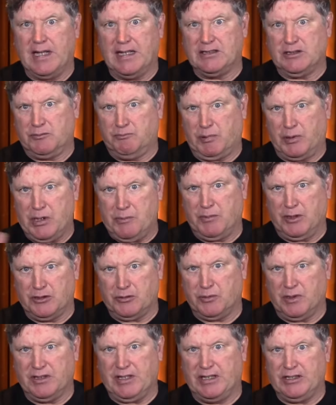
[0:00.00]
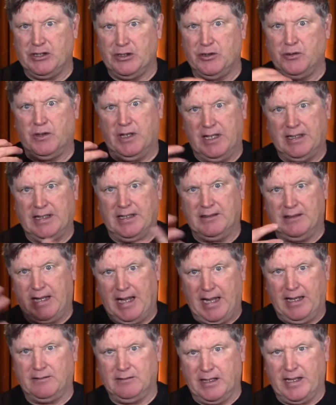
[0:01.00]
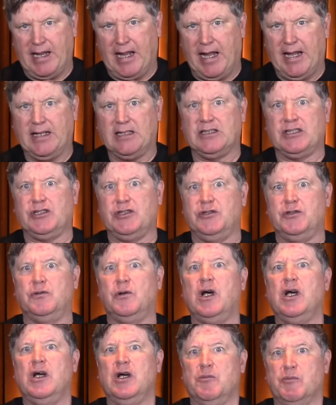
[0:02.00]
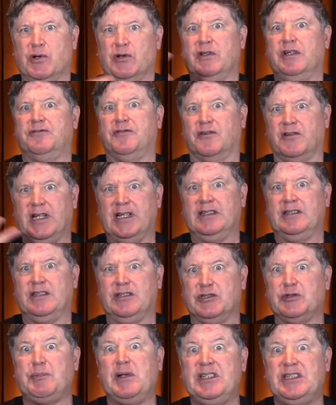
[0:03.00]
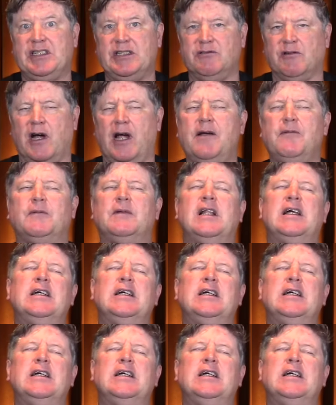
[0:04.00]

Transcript: That's pretty much what they do, and then lay eggs to proliferate the species, right?